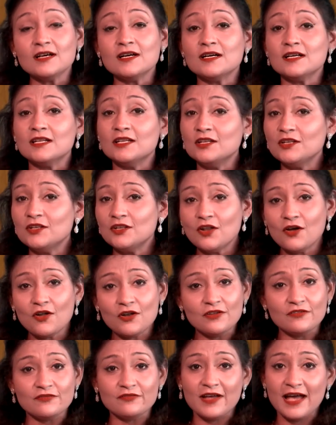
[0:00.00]
lot
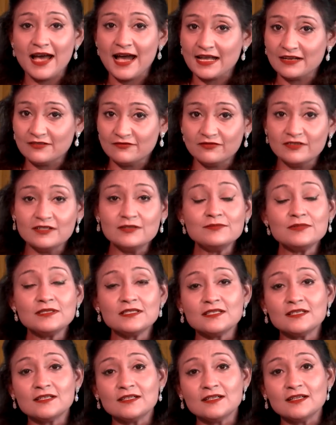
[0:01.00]
of ad
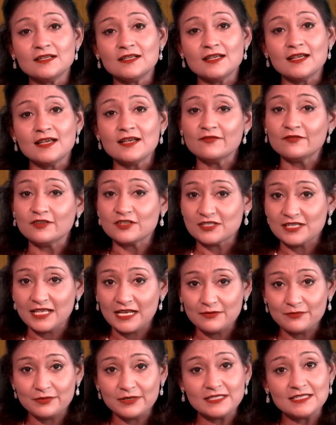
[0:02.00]
films for
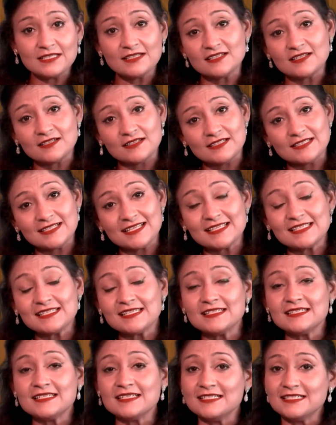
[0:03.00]
celebrity and
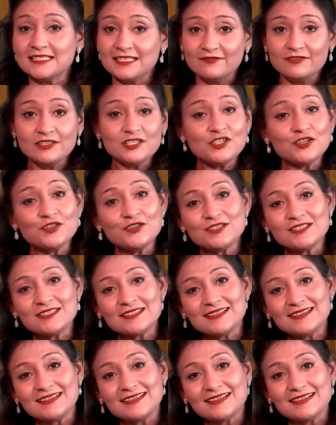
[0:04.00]
contestant in TV shows.
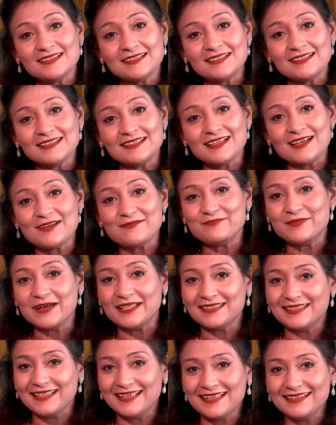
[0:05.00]

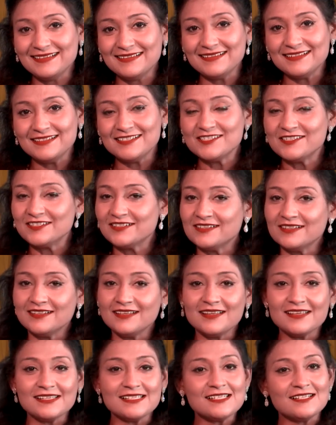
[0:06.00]
But then she
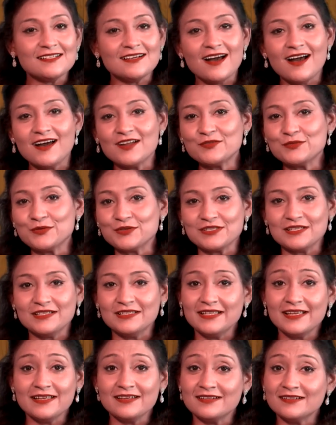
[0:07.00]
realized her heart wasn't
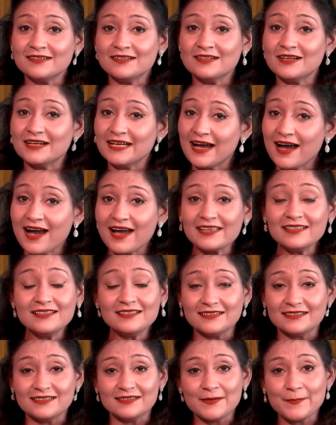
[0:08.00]
there
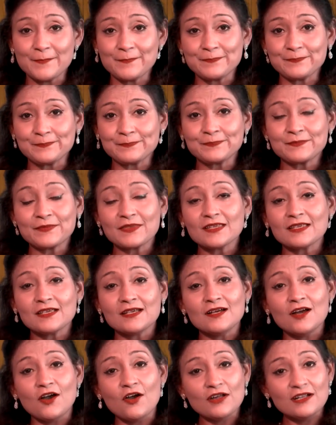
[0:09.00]
either.
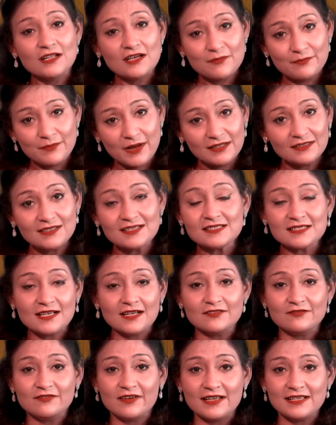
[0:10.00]
On her mother's
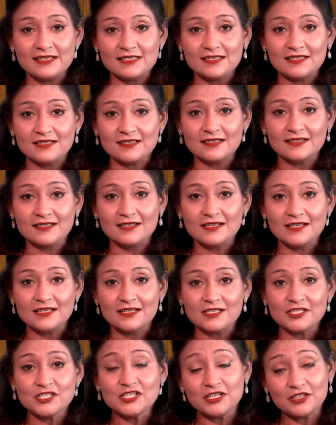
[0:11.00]
advice,
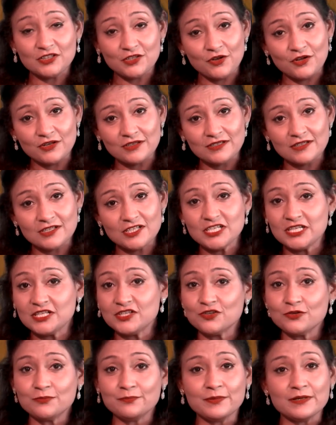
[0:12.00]
she thought she
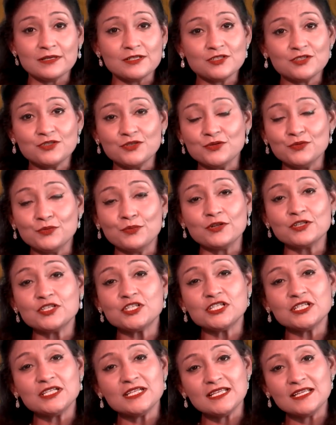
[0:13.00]
should pursue what
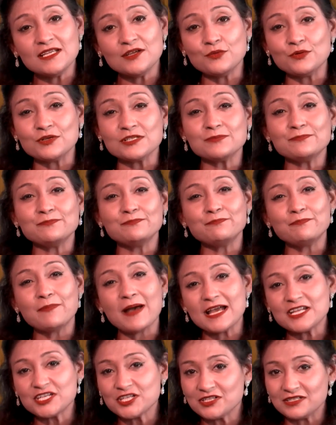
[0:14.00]
she was
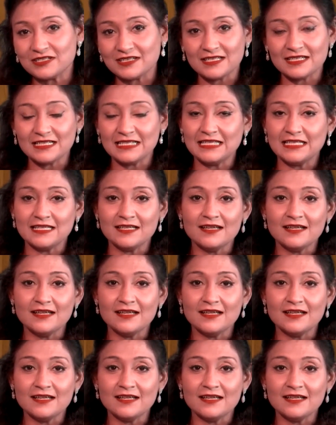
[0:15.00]
passionately